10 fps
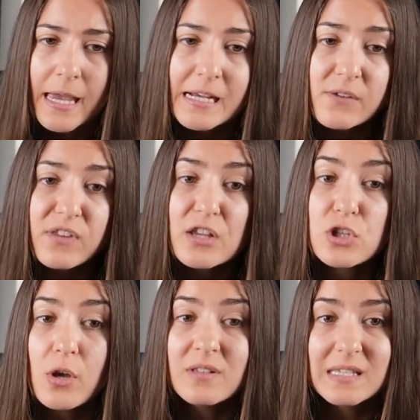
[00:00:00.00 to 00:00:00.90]
And if they
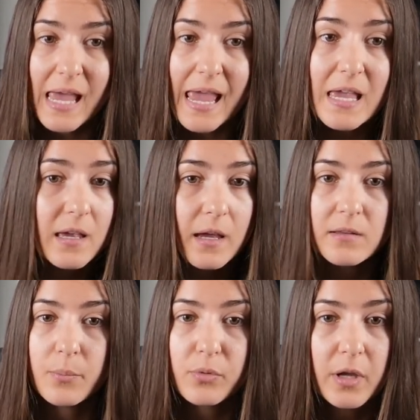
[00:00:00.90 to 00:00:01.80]
don't take and
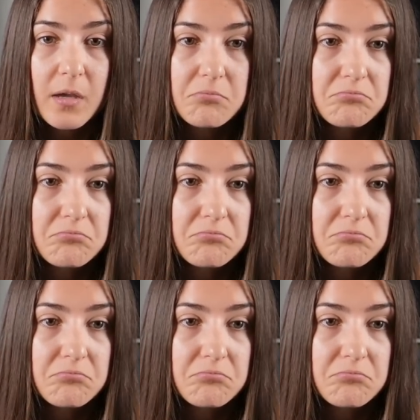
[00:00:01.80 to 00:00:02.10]
they play